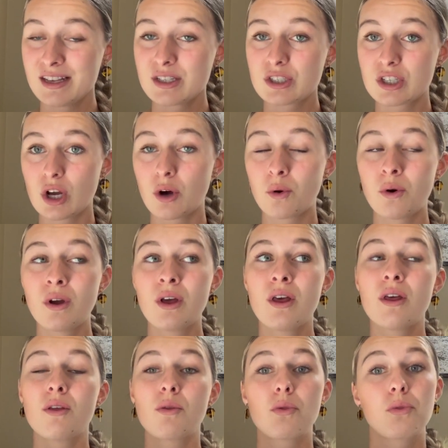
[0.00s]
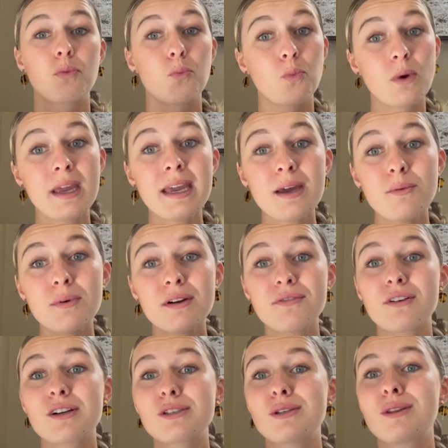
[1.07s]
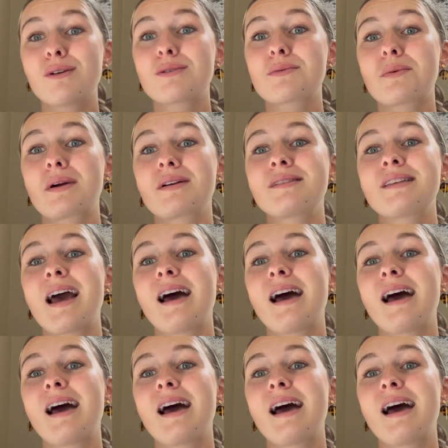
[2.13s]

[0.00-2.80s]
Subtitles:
So we refer to those words